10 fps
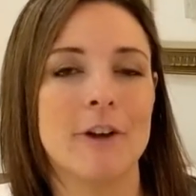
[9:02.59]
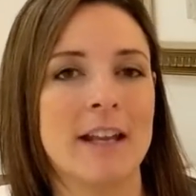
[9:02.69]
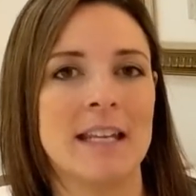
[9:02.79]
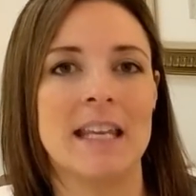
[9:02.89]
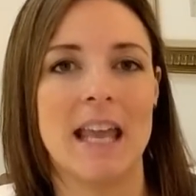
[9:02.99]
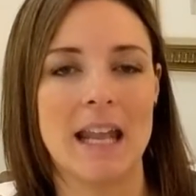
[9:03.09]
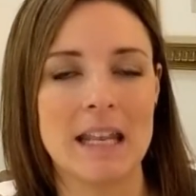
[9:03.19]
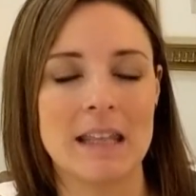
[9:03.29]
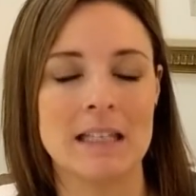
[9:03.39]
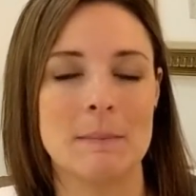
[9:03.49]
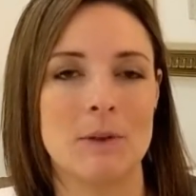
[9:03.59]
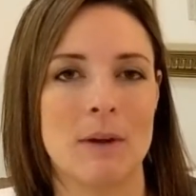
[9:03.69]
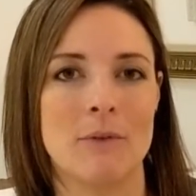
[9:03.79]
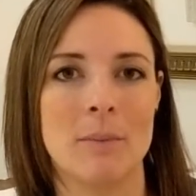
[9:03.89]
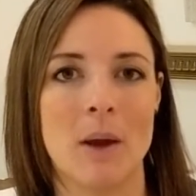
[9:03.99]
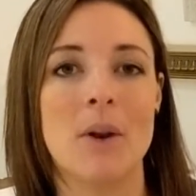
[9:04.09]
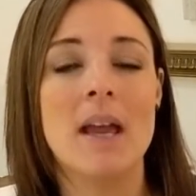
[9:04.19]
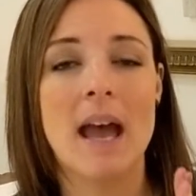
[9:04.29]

finding anything to be grateful about.